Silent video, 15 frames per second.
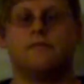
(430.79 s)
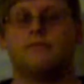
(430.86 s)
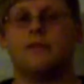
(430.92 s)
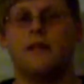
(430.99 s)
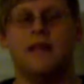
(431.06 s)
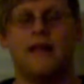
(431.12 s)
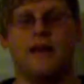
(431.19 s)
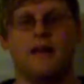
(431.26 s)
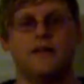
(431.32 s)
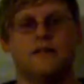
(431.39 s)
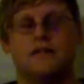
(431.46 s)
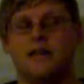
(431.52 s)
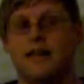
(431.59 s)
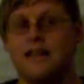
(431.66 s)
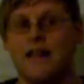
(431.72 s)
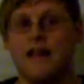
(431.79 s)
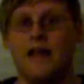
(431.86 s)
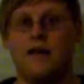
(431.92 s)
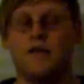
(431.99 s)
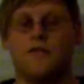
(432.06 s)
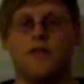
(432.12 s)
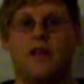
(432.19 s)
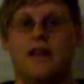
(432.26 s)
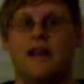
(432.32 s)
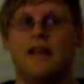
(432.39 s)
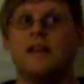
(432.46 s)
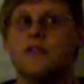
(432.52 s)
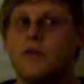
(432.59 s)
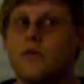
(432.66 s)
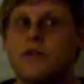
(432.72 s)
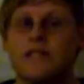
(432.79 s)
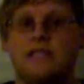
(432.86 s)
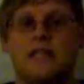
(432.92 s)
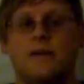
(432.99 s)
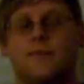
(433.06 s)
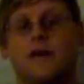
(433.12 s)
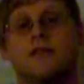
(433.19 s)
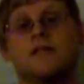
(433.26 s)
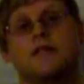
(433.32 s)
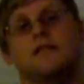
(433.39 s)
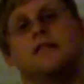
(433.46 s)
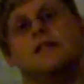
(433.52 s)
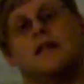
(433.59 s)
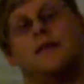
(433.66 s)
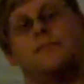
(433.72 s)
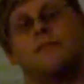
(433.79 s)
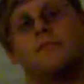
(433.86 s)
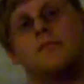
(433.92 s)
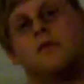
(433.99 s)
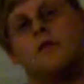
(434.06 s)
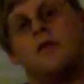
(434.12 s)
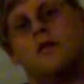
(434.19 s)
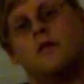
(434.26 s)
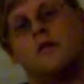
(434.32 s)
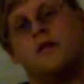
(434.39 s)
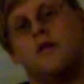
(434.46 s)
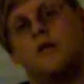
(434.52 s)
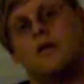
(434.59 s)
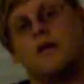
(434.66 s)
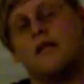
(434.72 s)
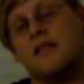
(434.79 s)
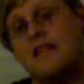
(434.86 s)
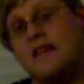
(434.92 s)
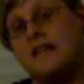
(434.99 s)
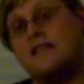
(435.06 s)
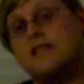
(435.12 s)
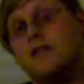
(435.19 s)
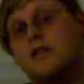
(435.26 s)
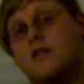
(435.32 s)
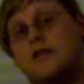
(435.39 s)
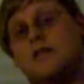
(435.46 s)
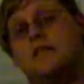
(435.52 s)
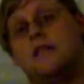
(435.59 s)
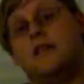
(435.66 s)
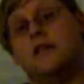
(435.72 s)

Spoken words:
But yeah, check that out if you can. It's only $10 on Steam. That's a good